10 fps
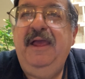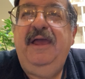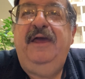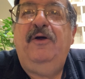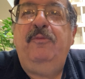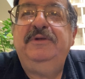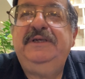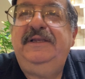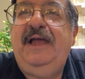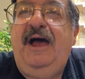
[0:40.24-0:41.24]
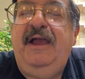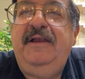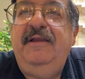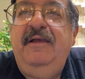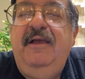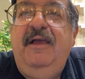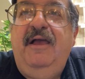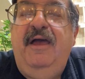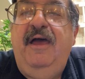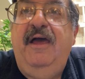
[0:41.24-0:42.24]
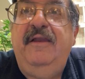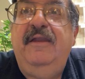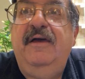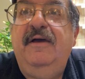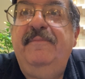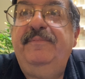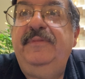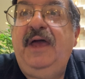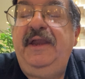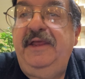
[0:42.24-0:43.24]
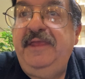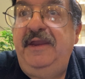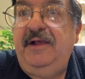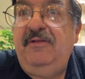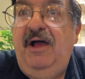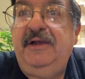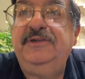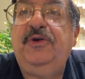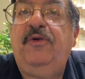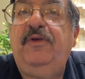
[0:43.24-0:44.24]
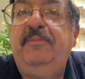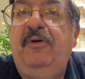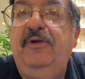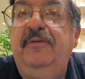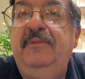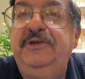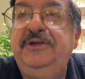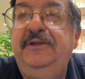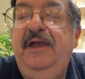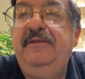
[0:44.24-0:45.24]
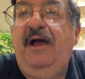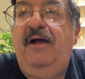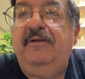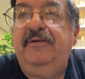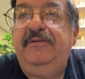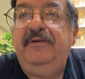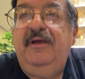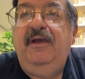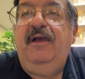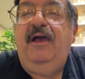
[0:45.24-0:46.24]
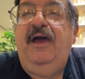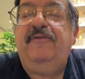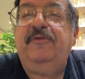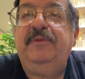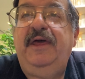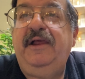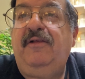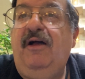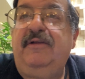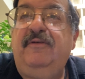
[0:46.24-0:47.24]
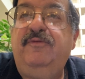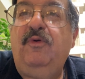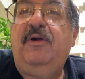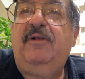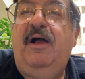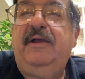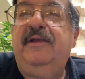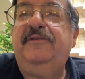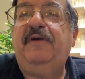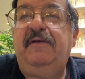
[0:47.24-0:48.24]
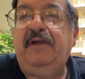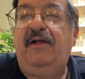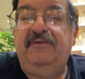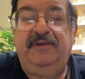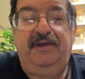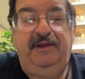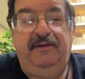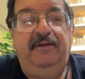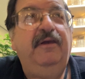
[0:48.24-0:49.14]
It opens at 9, and uh, 9 to 10 o'clock is early bird admission, $10. And from 10 o'clock to 4 o'clock, it's $5 to get in.